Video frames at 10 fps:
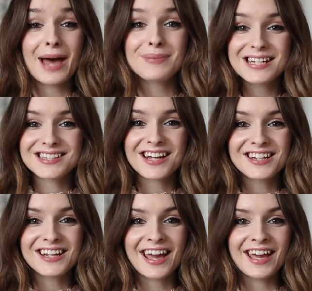happy
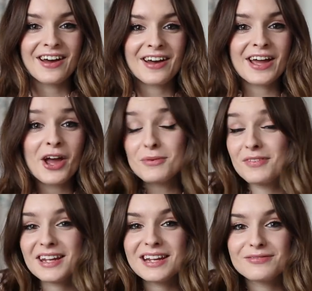Sunday! I hope
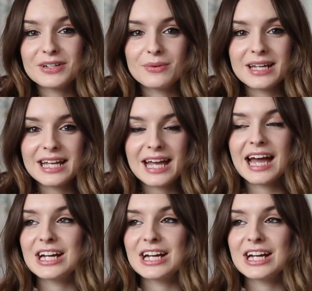you've had a lovely week.